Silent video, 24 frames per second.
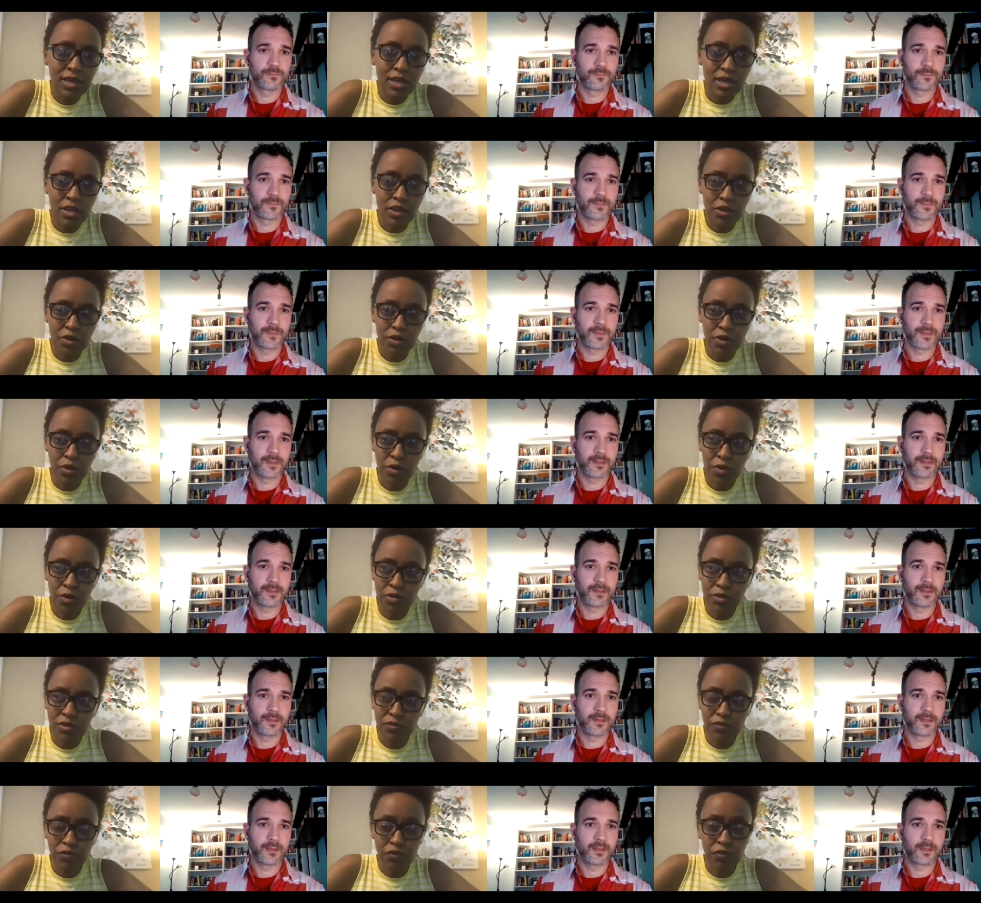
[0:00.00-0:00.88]
Speaker 1: you
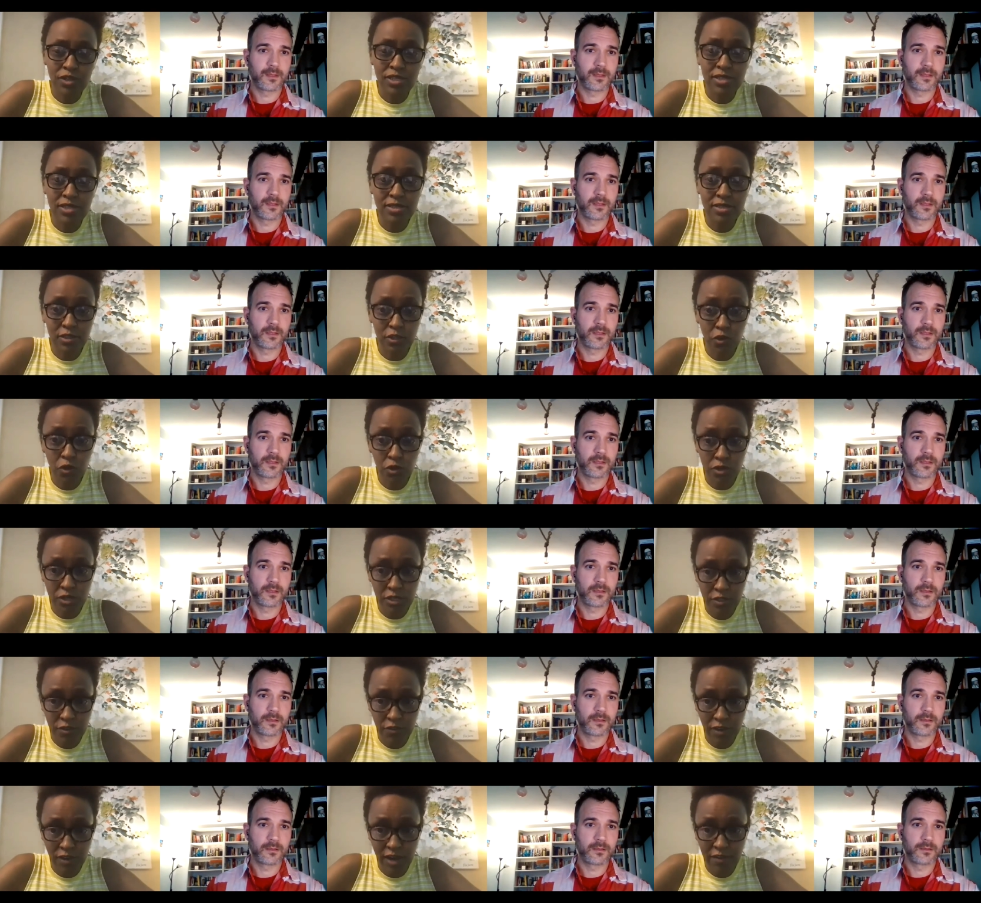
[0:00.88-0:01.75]
know, so for instance, the
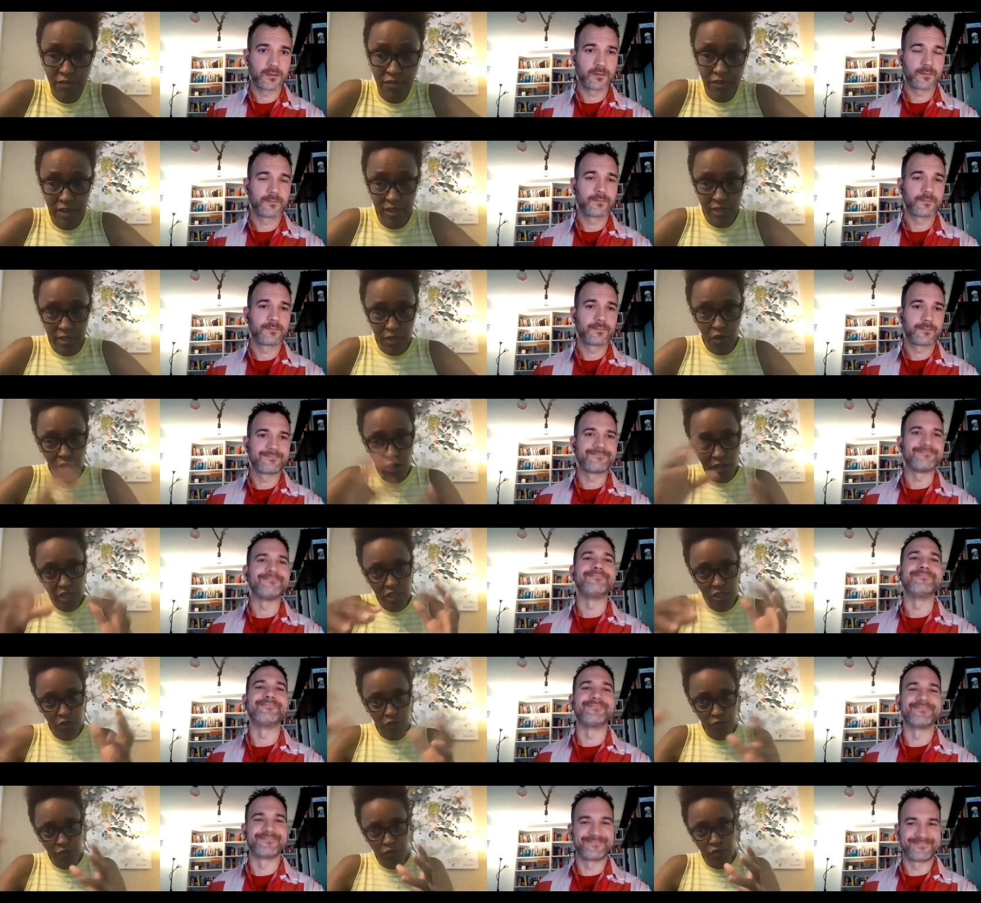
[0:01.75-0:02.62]
Daughters of Africa, the
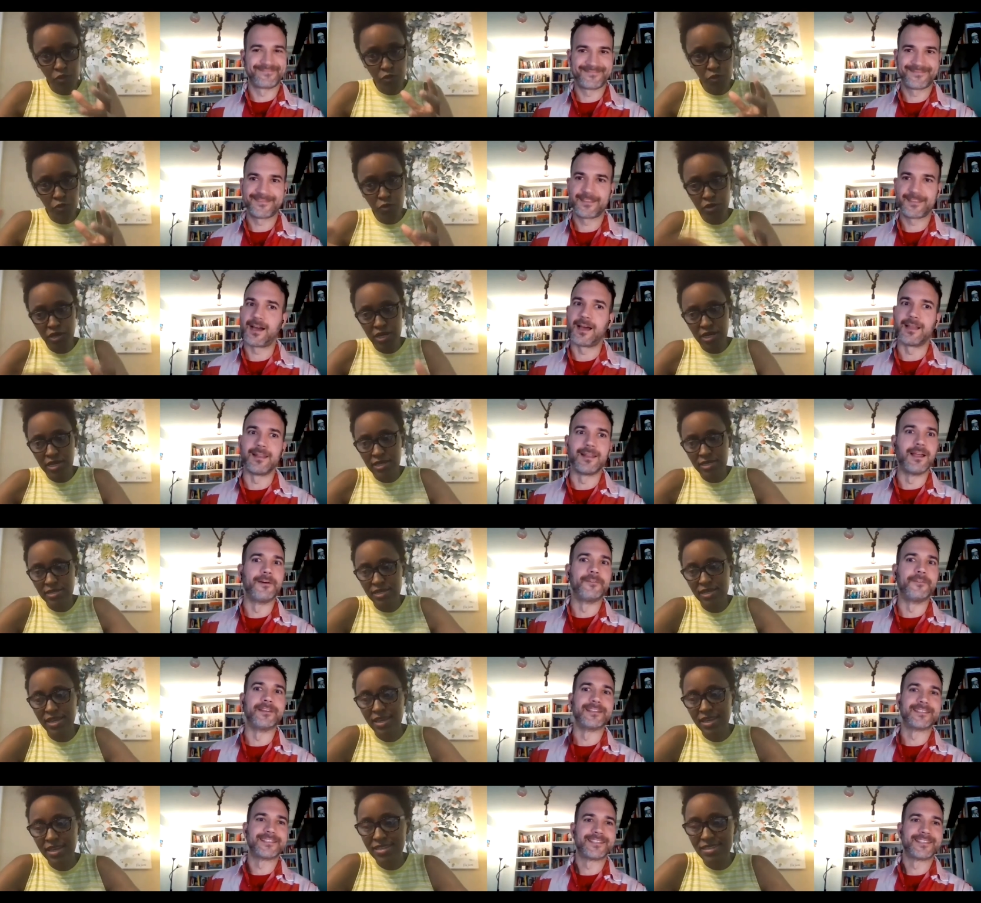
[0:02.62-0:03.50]
collection of stories
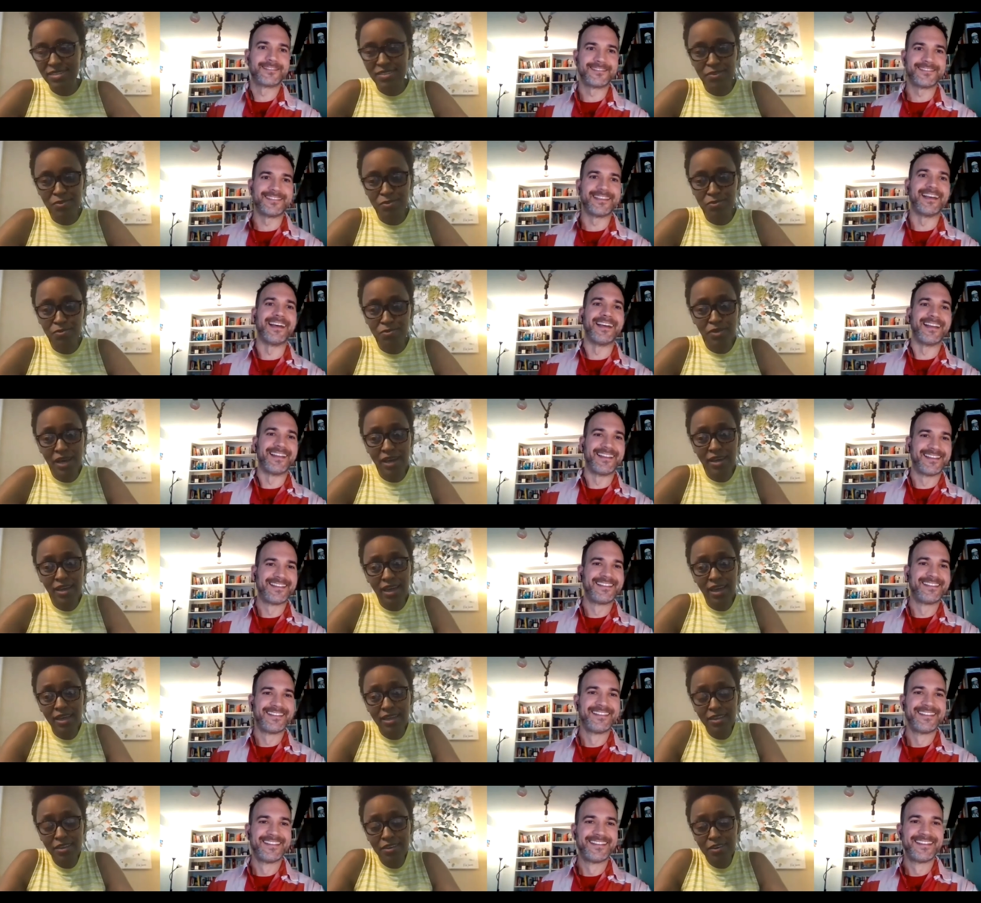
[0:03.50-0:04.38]
is to, uh,
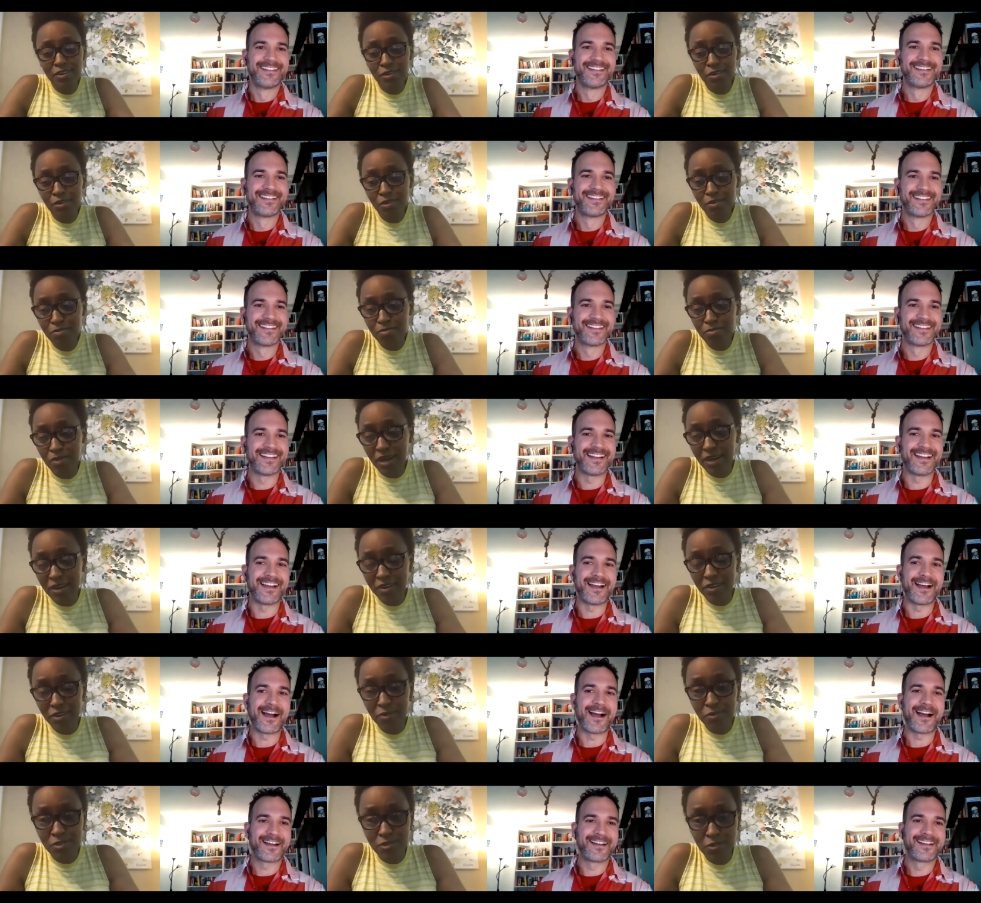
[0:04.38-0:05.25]
uh you know,
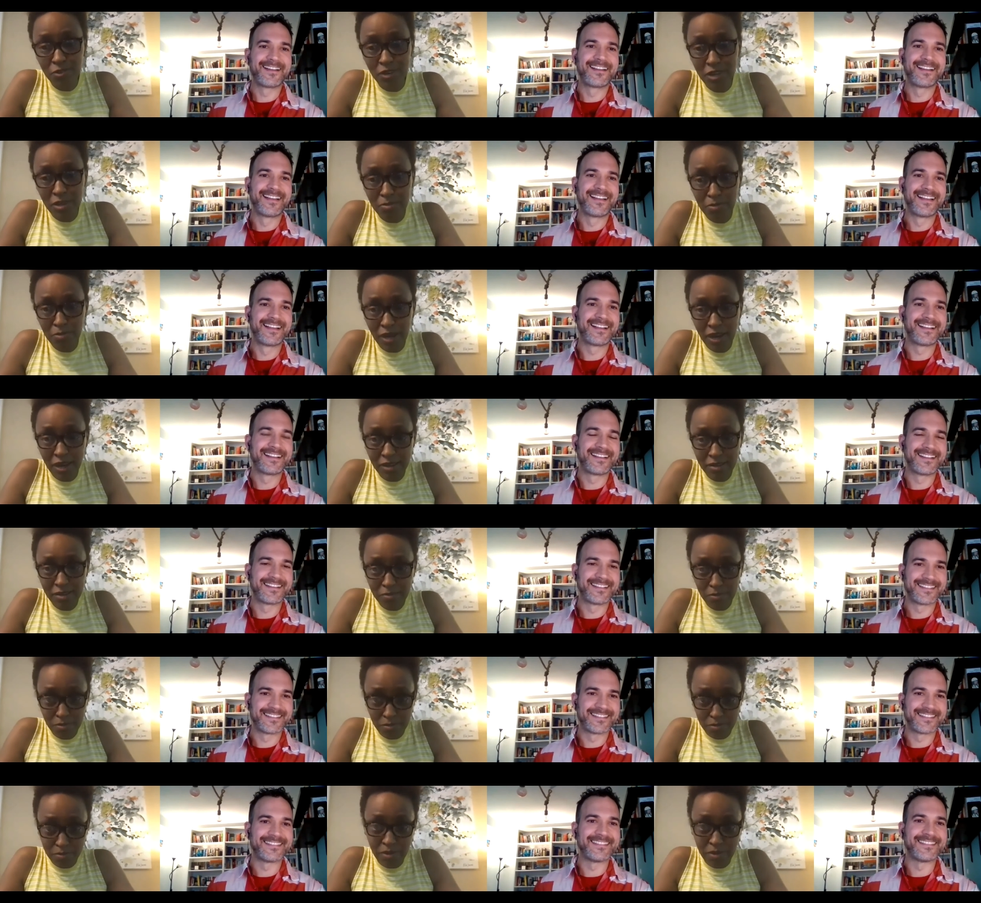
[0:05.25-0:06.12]
Margaret was talking about
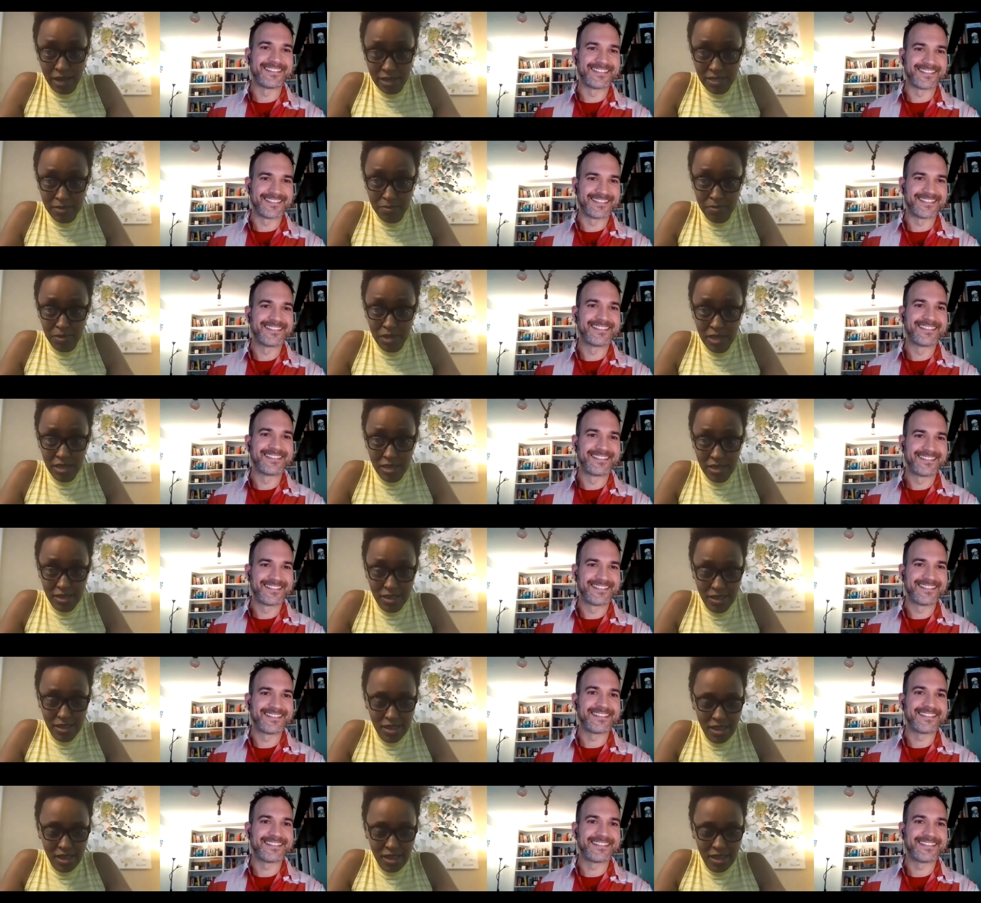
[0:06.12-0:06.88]
Busby,